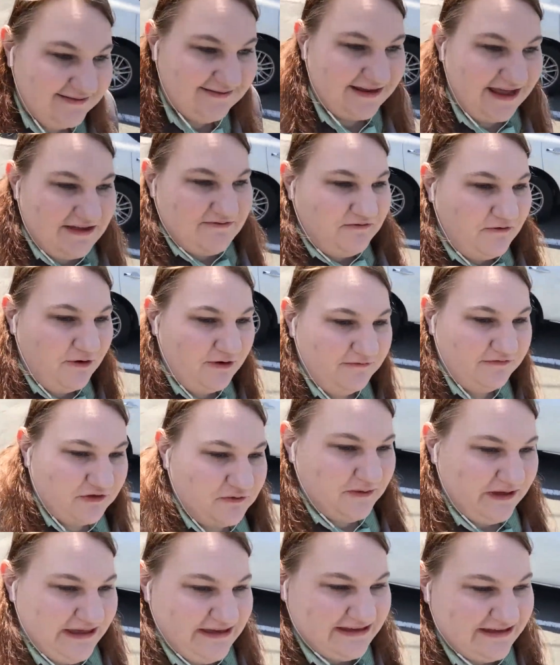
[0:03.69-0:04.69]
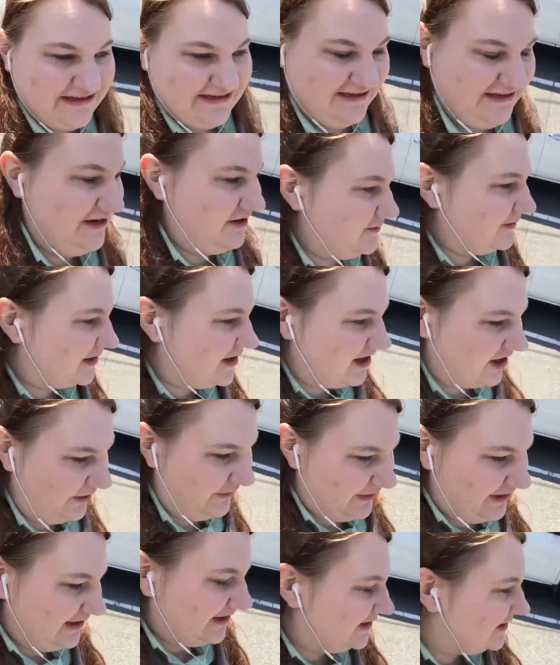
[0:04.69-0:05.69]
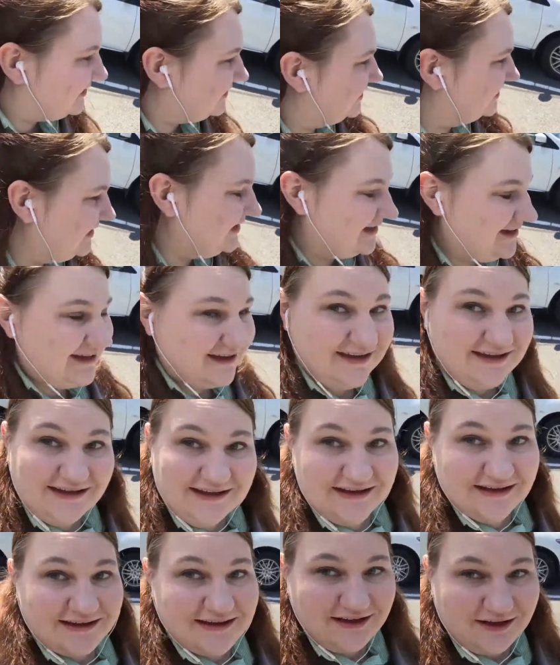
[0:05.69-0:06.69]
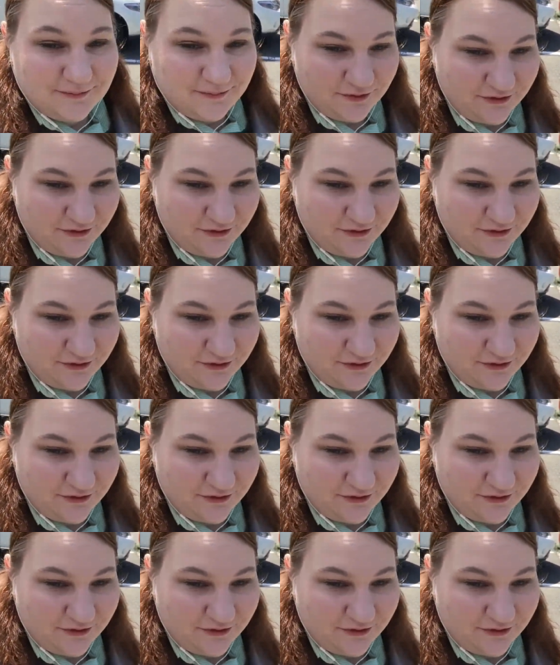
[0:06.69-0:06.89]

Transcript: Day four of the week. Here we go. Oh